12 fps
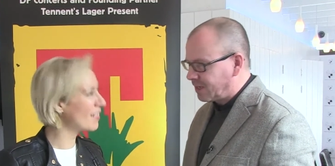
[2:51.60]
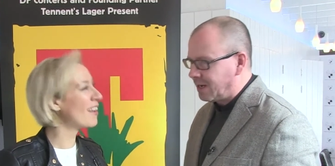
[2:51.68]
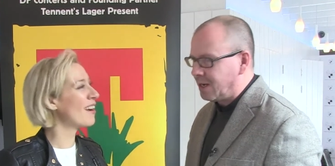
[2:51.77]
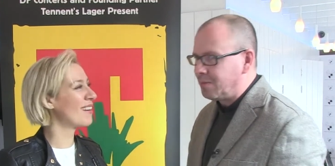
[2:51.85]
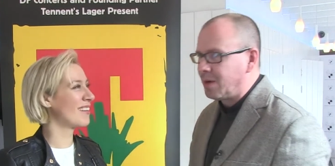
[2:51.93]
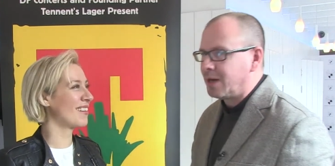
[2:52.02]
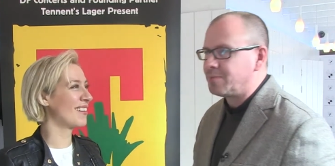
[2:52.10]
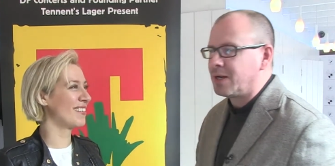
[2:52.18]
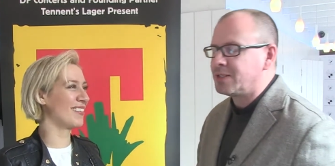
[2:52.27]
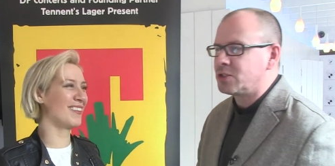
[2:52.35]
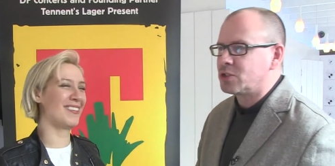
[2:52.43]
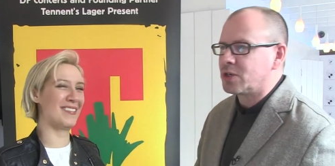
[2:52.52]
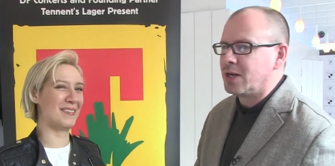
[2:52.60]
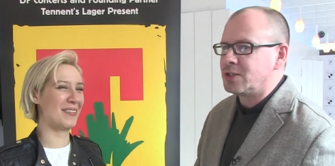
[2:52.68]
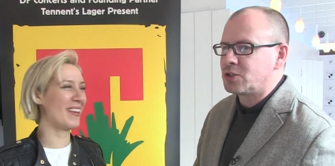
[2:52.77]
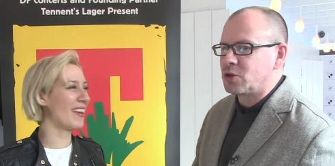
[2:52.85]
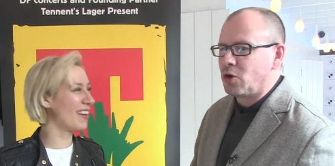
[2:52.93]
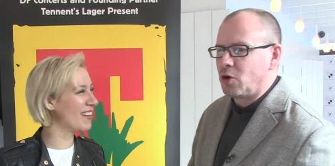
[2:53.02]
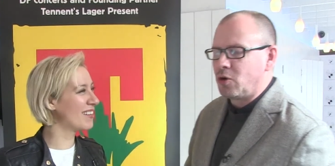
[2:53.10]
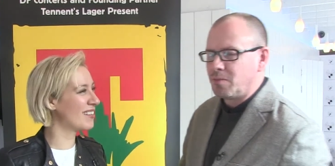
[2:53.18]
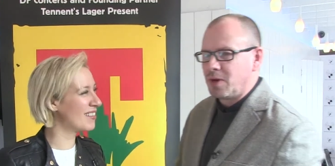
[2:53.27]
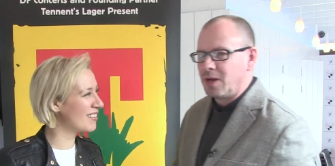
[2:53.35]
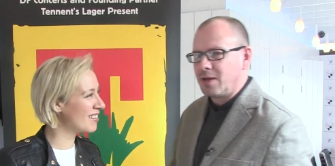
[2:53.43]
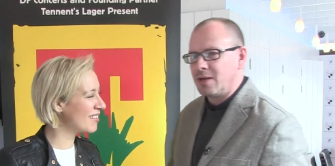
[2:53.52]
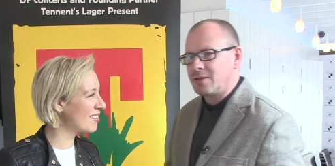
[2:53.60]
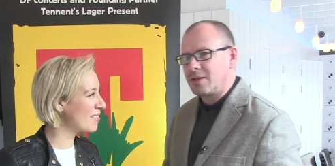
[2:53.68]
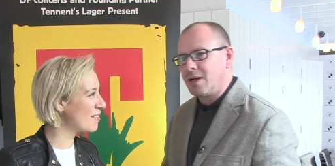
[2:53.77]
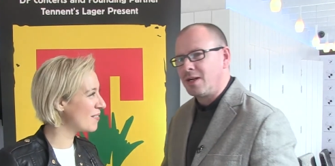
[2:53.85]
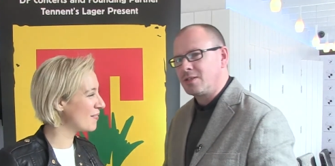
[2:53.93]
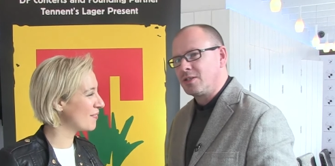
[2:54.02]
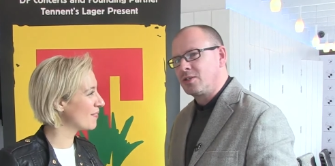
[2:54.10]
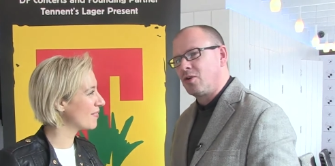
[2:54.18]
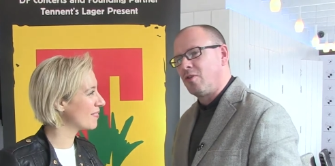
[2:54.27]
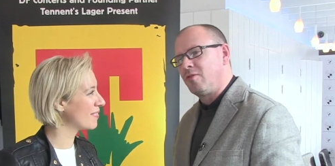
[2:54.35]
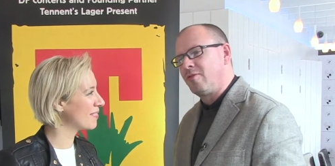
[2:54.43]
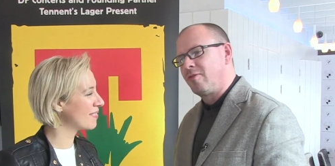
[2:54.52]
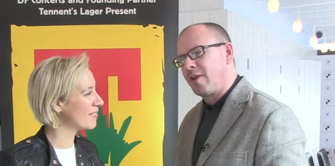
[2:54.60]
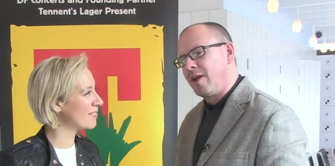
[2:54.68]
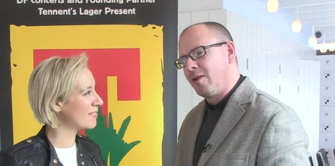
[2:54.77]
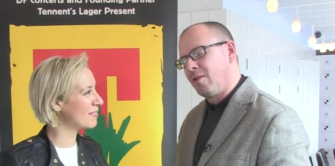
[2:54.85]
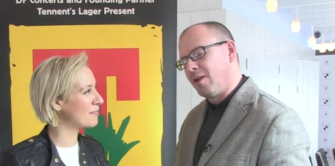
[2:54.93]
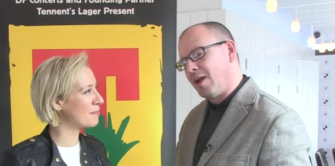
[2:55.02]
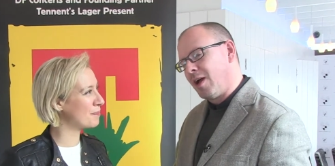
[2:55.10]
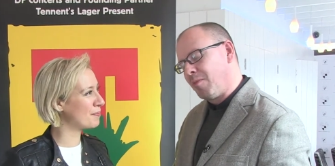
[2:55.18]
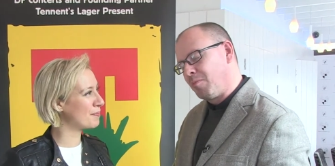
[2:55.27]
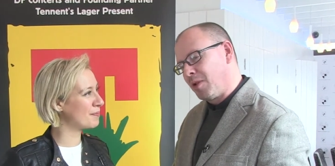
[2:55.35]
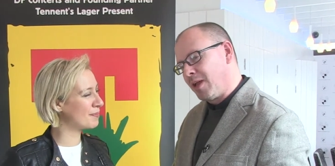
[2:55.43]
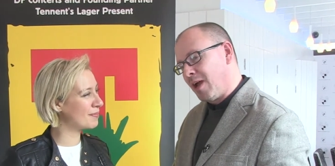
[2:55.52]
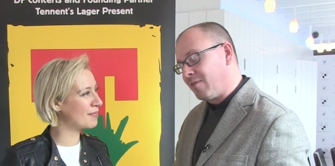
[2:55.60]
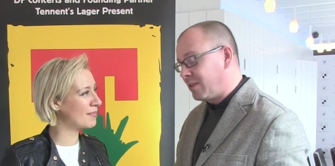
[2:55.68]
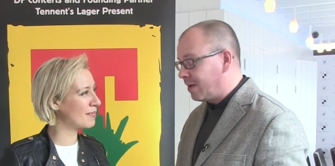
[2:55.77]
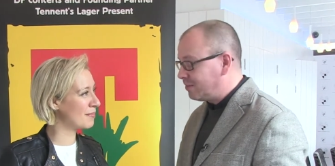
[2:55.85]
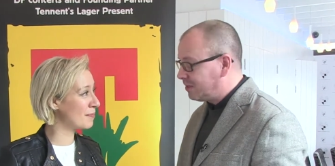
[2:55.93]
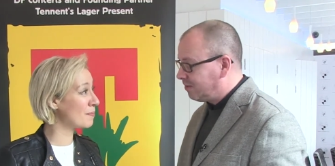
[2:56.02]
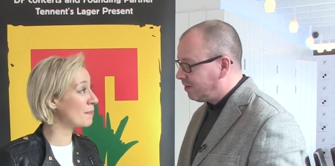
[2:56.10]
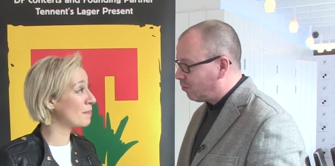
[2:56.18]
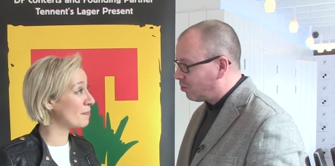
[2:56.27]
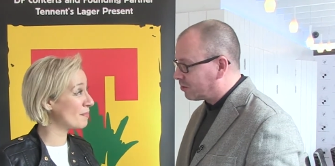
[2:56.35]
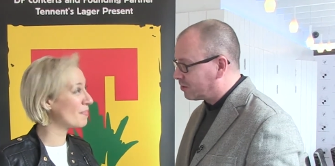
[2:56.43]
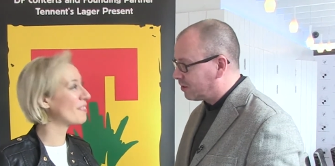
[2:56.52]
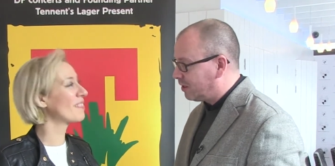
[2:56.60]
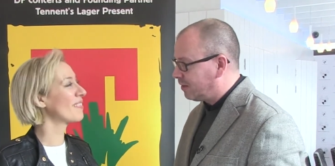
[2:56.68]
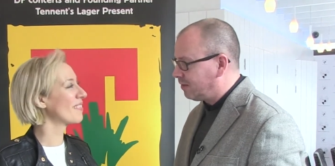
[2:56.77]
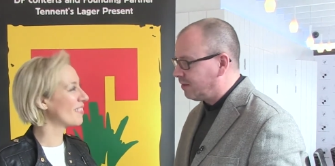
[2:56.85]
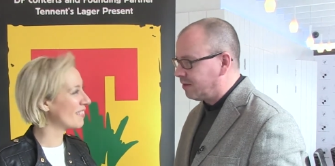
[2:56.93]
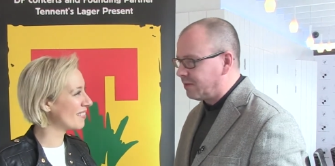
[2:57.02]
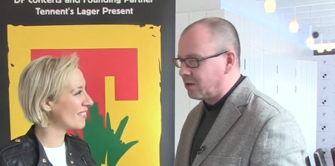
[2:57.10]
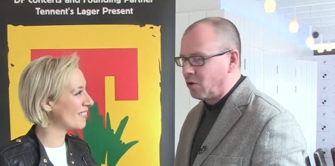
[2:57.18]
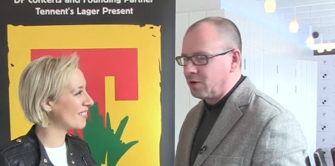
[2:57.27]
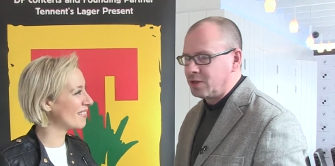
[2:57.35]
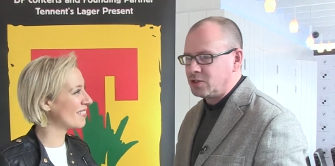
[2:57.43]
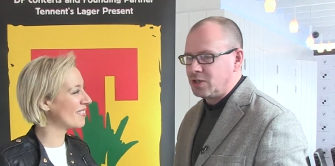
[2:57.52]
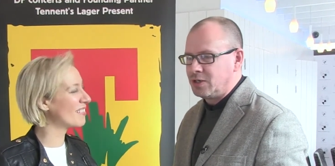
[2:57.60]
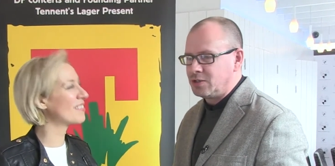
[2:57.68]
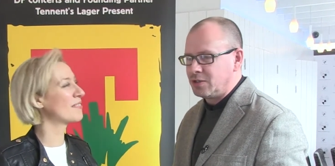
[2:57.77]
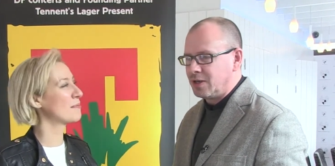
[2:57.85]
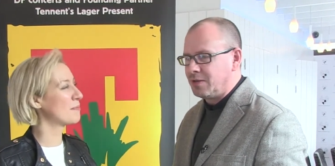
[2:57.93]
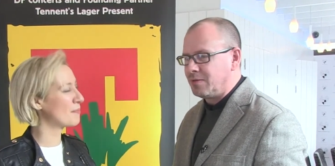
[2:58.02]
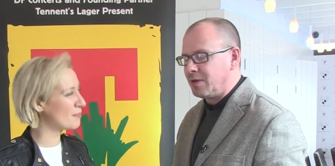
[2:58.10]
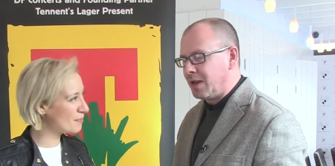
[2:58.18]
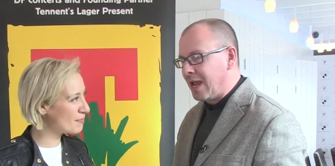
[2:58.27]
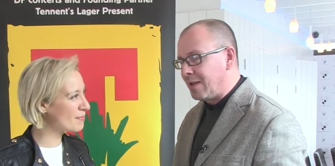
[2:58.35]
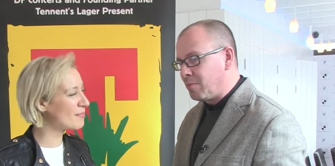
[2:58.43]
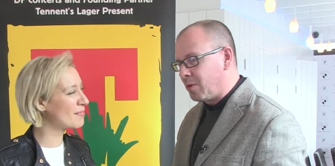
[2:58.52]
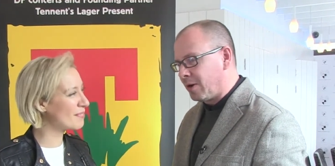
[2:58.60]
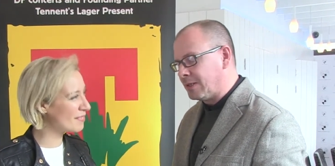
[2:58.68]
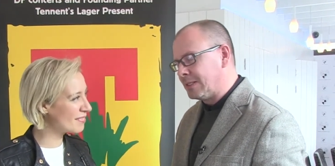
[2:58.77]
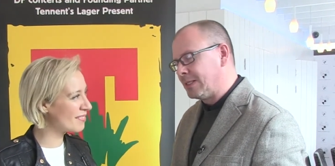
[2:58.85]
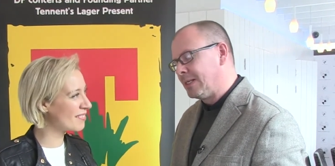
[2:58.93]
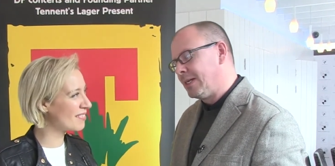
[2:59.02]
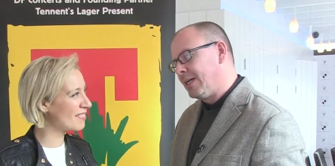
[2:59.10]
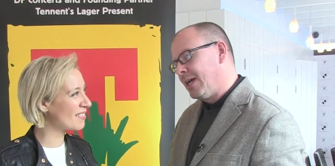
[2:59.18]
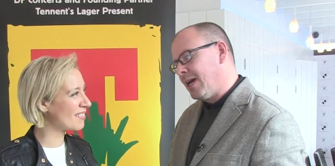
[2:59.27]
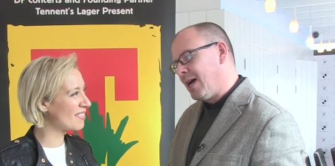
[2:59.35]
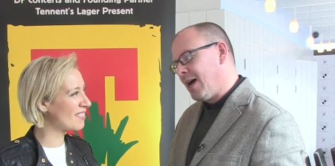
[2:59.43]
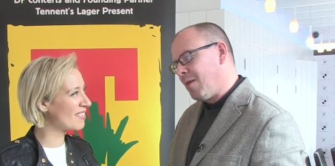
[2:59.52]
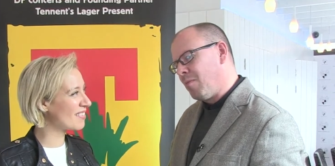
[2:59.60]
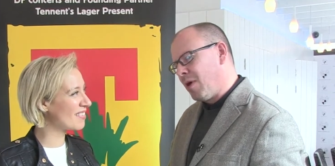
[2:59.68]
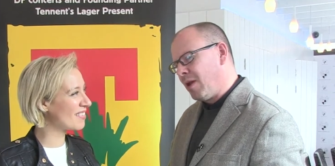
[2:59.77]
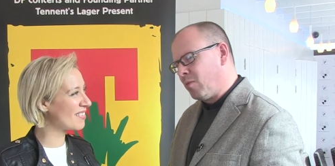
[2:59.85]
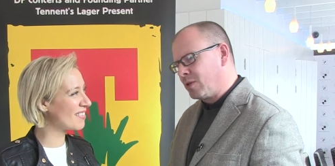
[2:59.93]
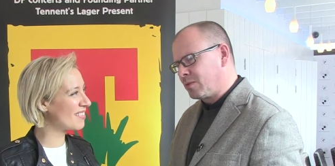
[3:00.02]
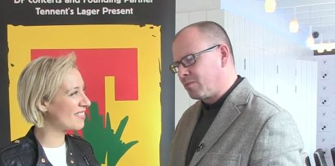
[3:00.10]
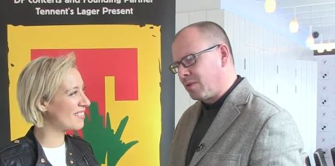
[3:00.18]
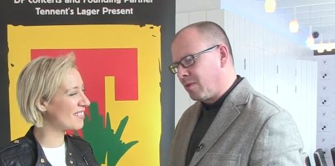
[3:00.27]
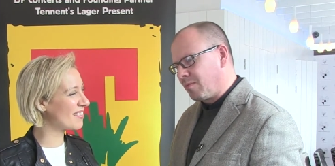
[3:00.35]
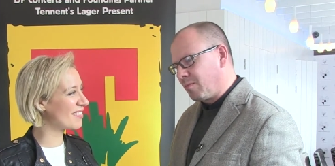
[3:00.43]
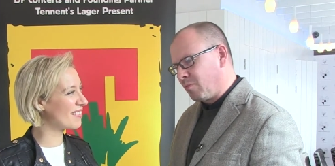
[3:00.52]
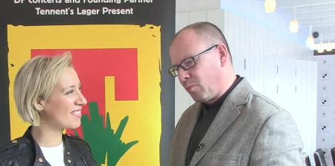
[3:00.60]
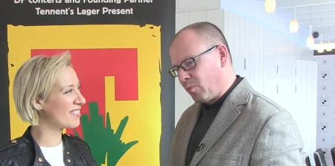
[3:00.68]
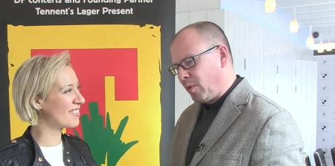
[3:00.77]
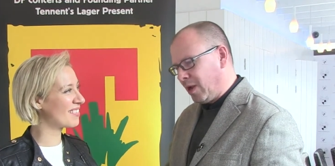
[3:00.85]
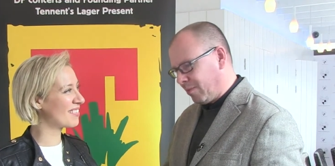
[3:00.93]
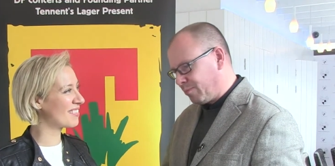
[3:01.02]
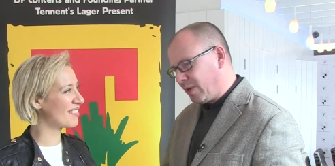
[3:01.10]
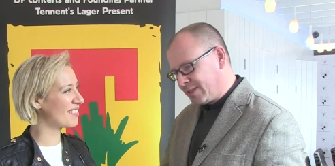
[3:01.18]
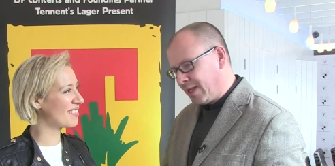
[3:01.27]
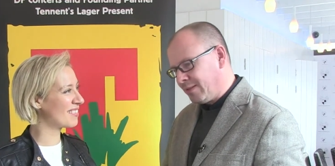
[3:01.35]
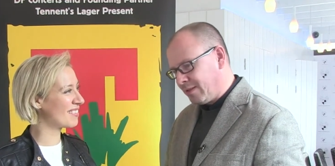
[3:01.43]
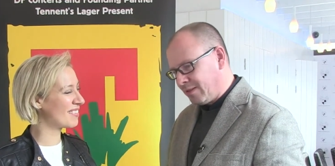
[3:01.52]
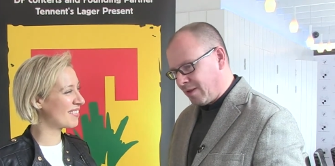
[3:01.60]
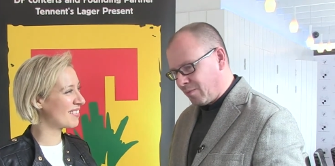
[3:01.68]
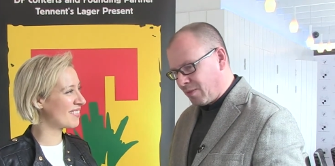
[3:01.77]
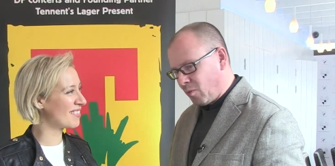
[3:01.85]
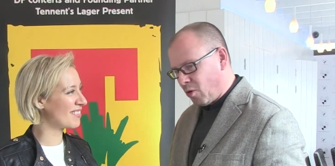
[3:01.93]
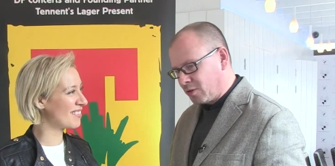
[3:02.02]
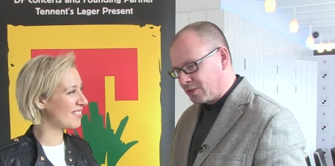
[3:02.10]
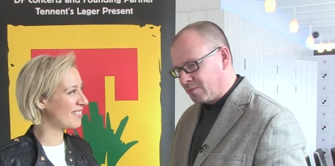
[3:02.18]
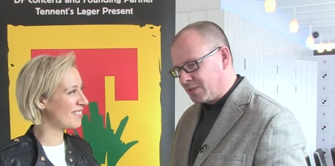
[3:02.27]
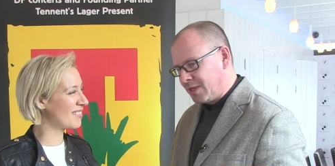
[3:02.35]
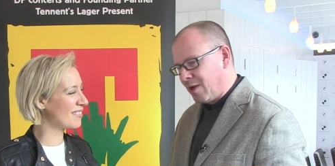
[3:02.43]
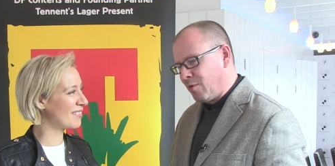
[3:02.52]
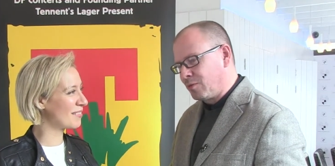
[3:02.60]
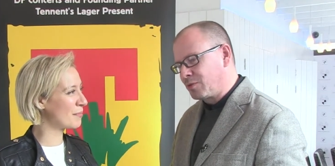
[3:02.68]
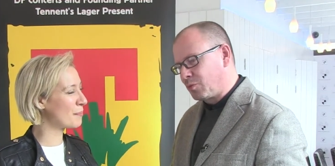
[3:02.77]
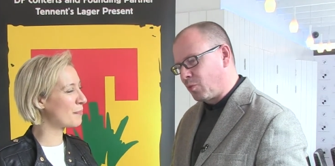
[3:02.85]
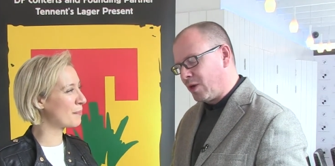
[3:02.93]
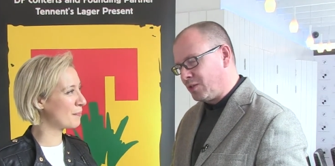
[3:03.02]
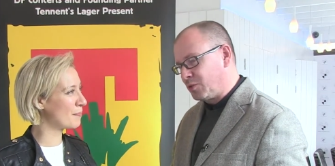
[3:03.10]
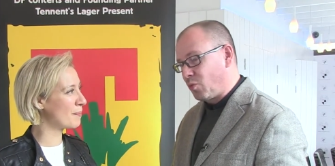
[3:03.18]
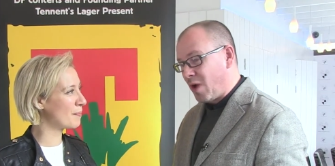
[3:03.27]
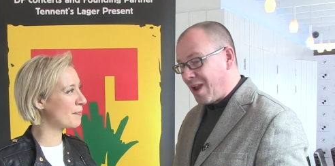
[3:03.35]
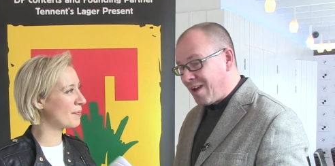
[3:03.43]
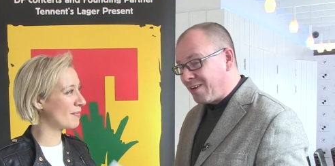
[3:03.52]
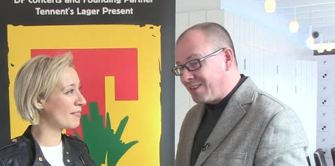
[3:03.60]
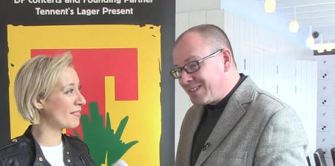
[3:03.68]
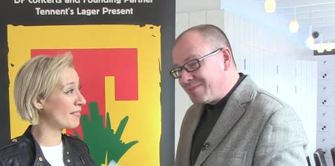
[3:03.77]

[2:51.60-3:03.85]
Speaker 1: Um, I, I, I, saw, I, I, actually saw Pharrell uh, play after the MTV Awards in the, the Corn Exchange in, in Edinburgh. Um, and it was, we, we attended the, the, awards themselves, which were,